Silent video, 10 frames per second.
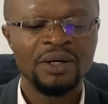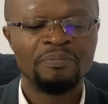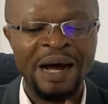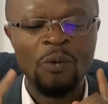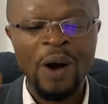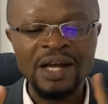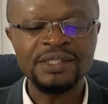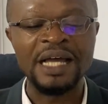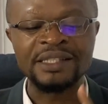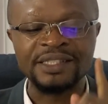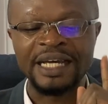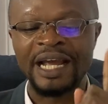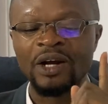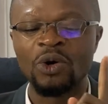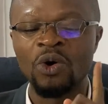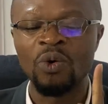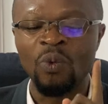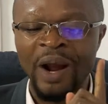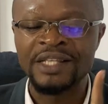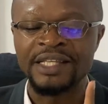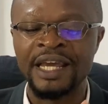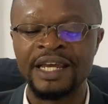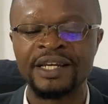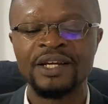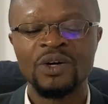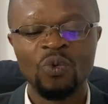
But once that second goal went in,